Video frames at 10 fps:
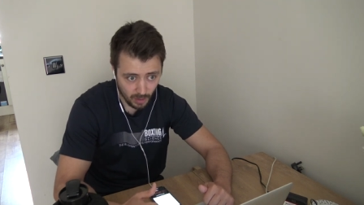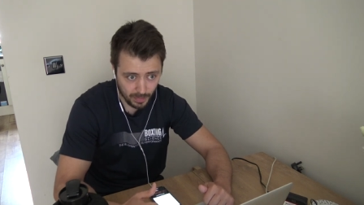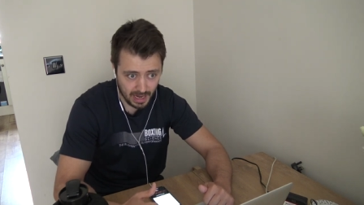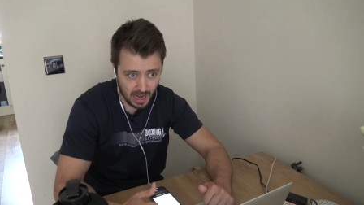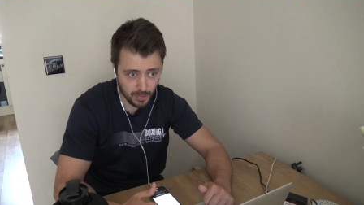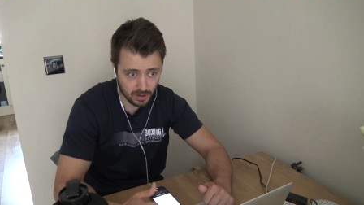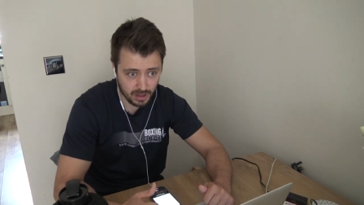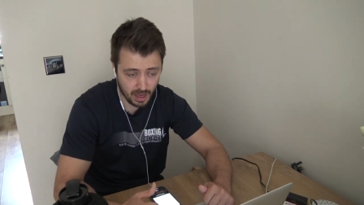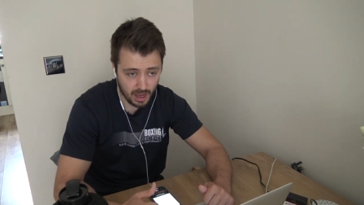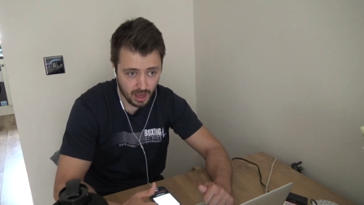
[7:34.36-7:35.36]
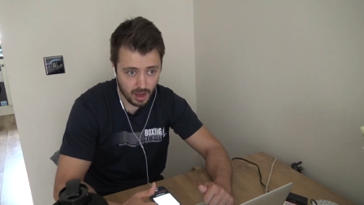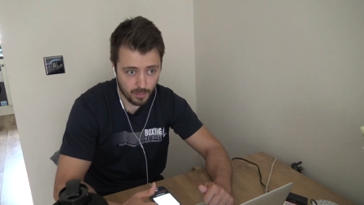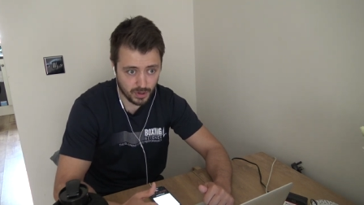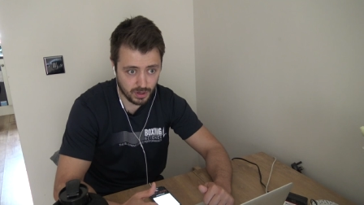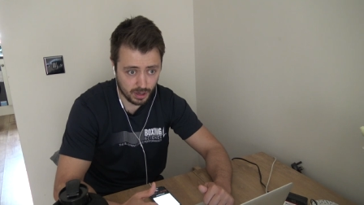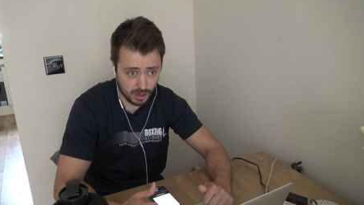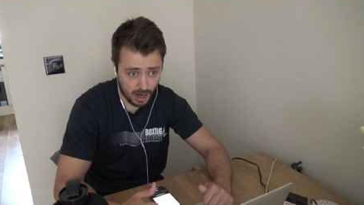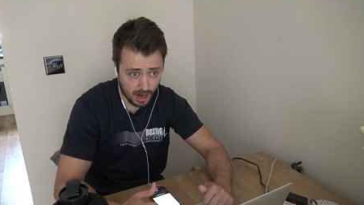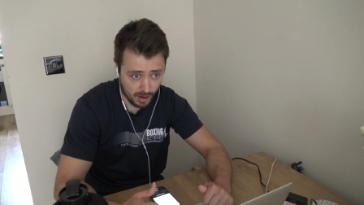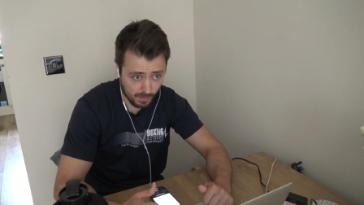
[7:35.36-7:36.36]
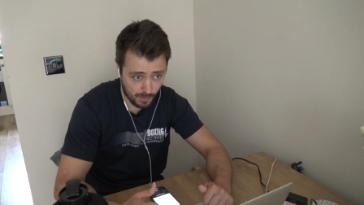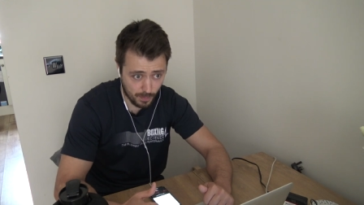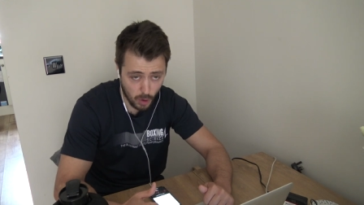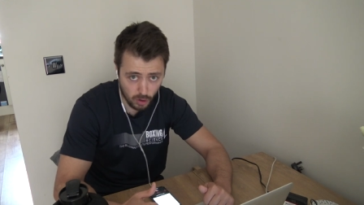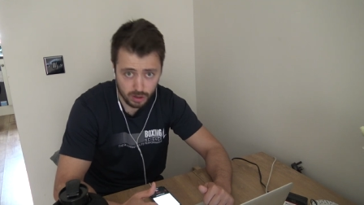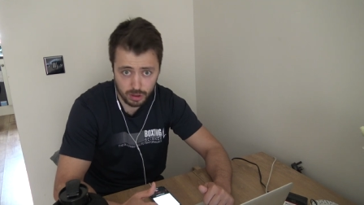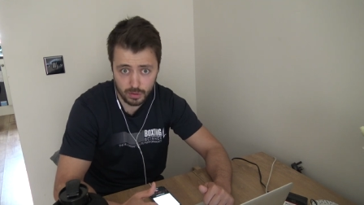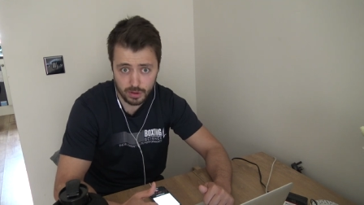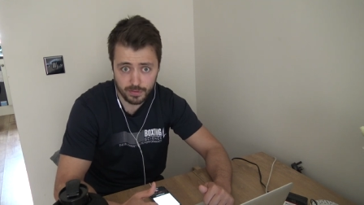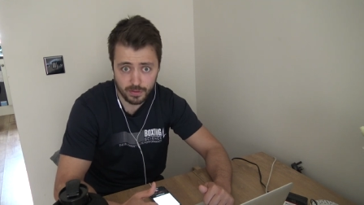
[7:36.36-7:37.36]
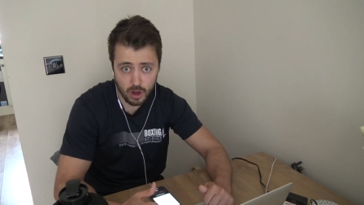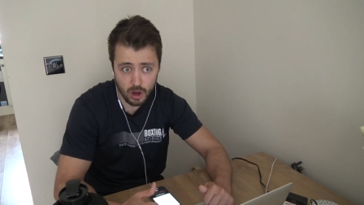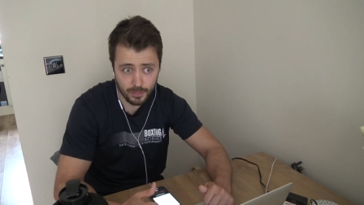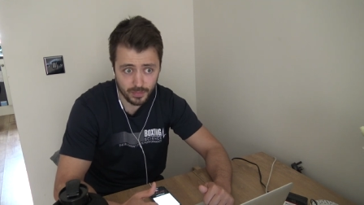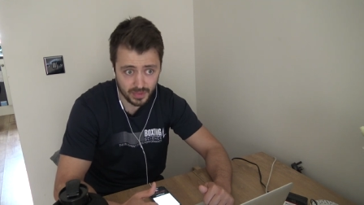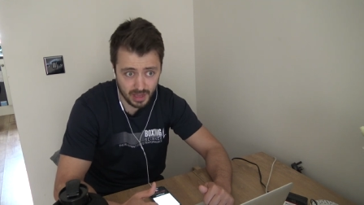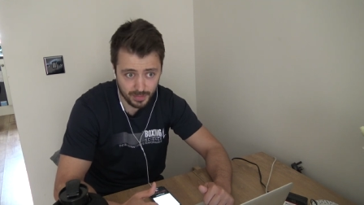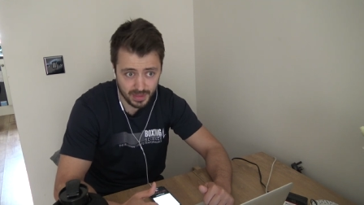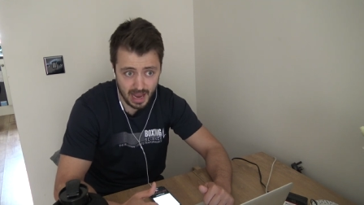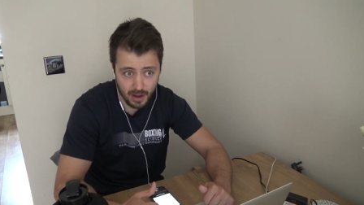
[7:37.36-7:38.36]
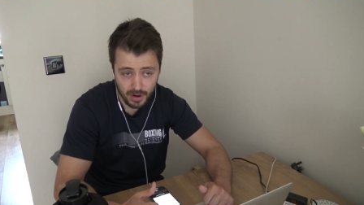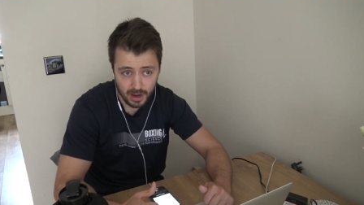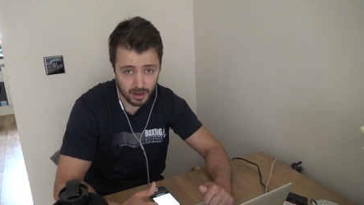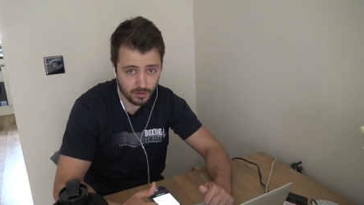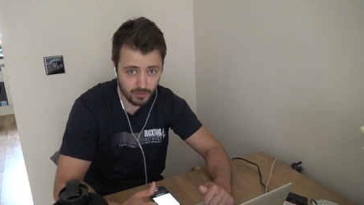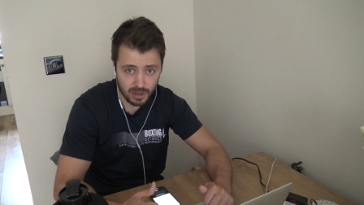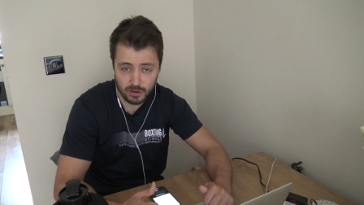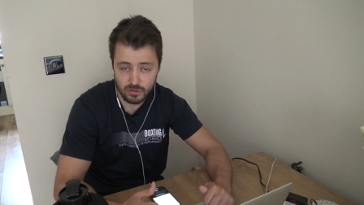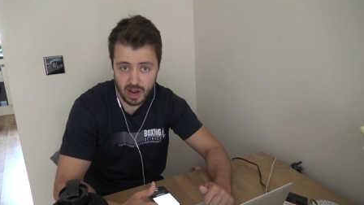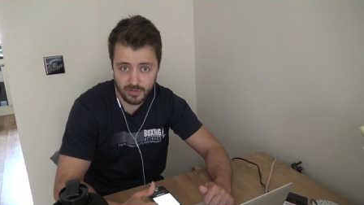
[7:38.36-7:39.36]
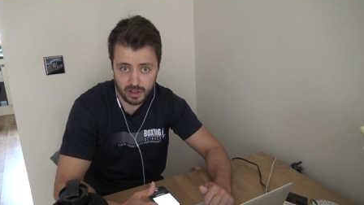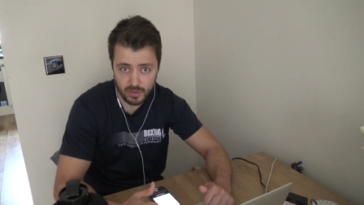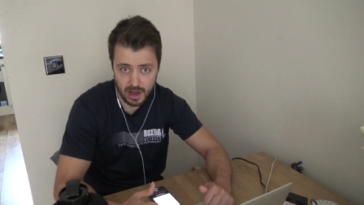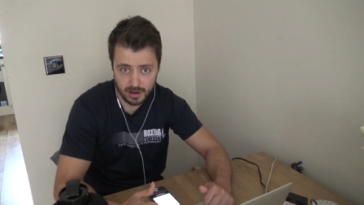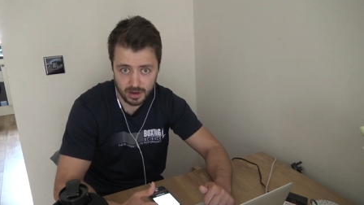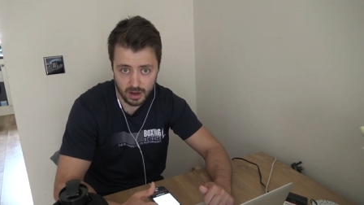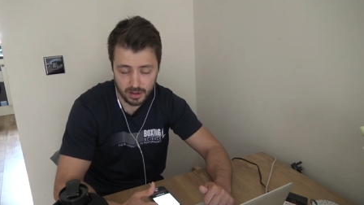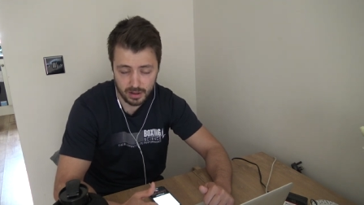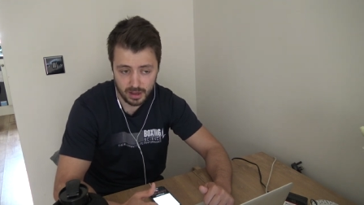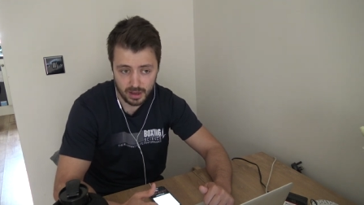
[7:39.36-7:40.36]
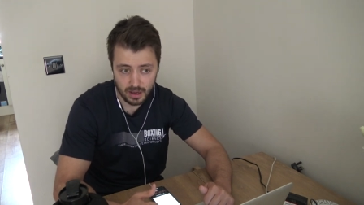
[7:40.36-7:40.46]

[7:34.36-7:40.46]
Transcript: being able to uh, push through the floor, dip down and really drive into our shots.